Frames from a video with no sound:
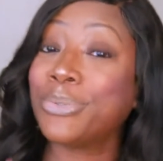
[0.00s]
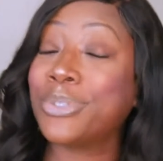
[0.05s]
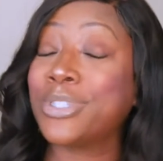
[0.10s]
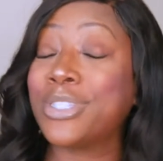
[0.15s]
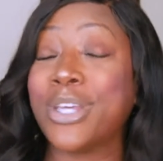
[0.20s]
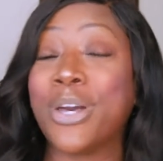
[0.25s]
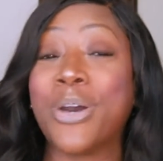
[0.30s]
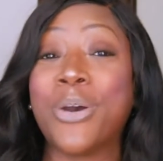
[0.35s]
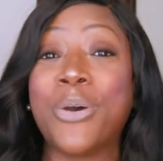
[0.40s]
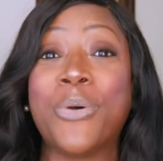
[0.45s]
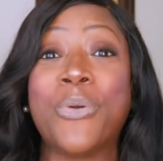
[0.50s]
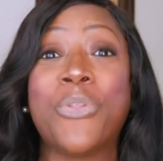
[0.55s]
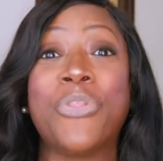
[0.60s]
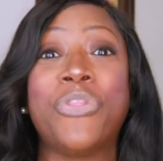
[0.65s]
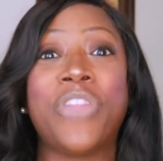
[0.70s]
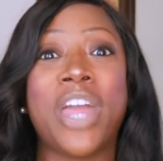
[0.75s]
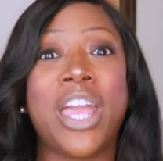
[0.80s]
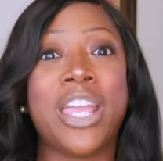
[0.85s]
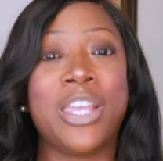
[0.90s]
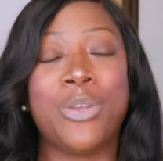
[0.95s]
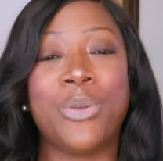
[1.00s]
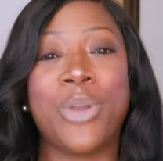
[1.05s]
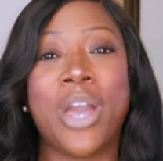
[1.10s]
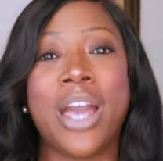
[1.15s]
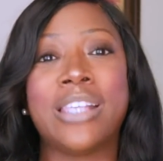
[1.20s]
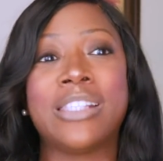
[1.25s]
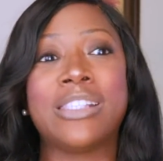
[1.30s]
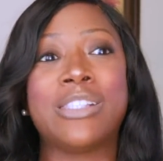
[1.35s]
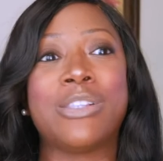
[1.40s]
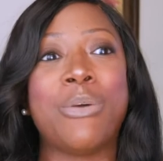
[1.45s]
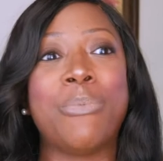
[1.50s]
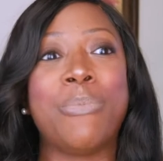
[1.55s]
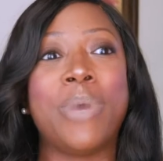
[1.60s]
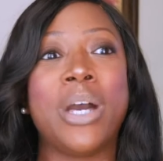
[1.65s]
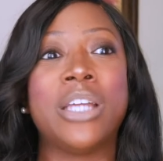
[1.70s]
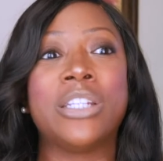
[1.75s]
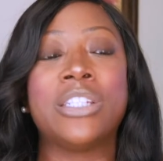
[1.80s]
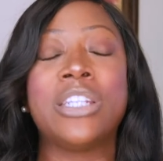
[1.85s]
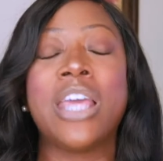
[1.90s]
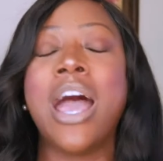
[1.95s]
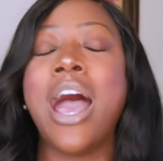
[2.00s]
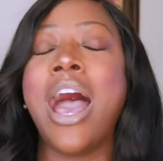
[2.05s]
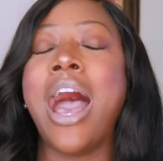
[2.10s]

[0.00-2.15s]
So thank you guys so much.